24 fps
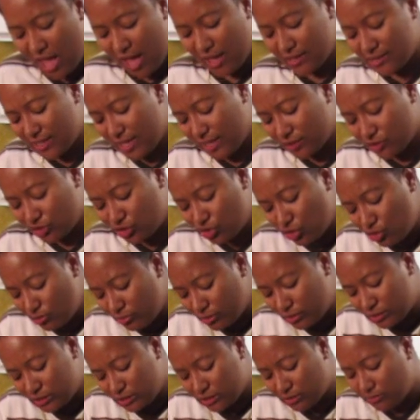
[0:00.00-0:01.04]
I was adding too
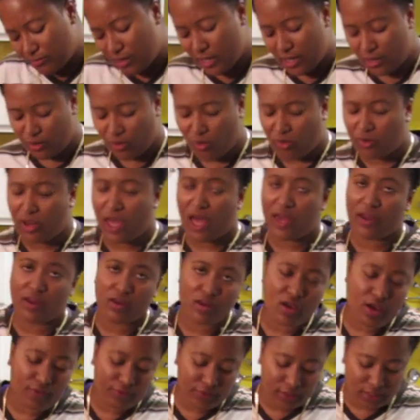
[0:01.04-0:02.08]
much tomato, not
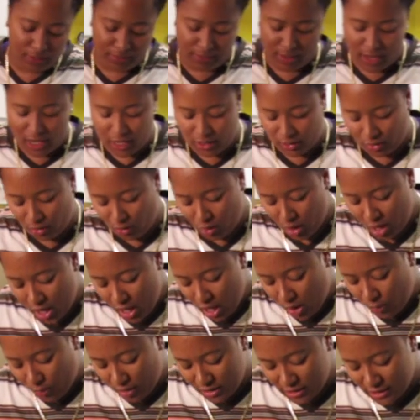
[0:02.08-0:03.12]
enough tomato.
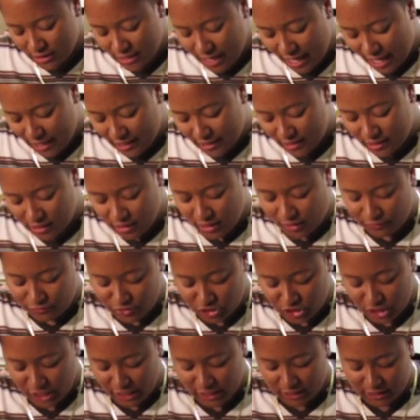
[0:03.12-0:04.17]
Wasn't adding enough
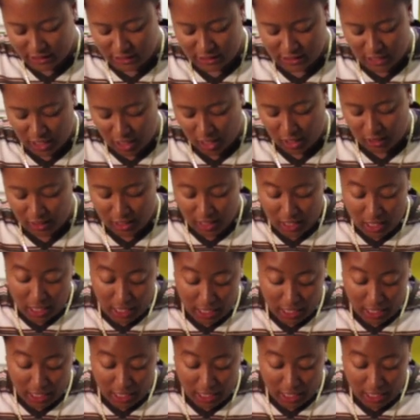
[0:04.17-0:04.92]
chicken stock.